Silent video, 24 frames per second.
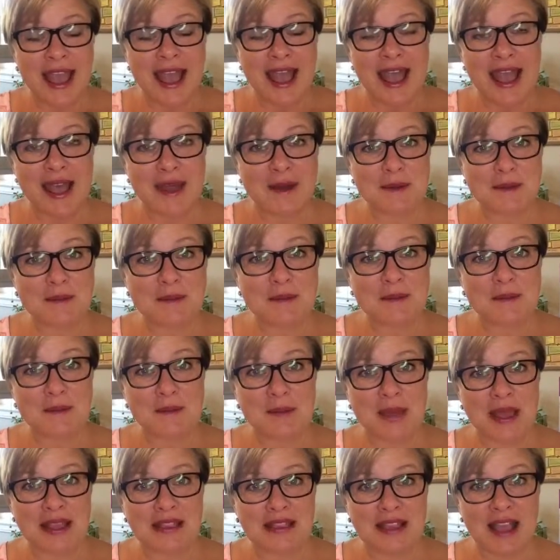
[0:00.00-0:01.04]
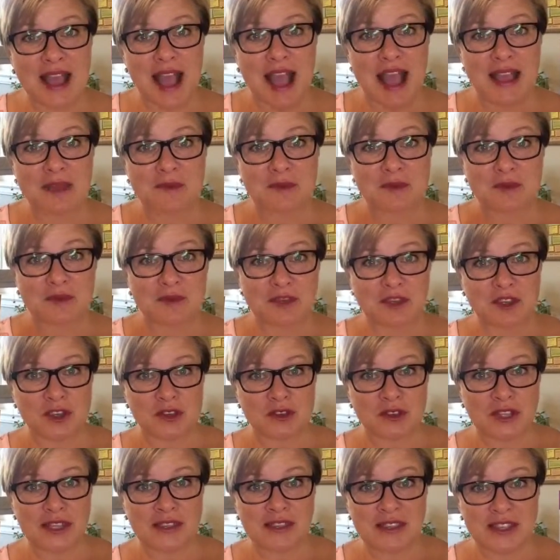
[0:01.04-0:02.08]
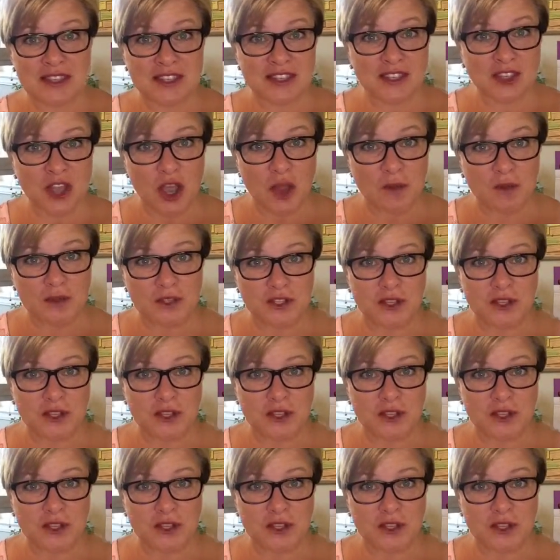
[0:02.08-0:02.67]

But I'm using these scopes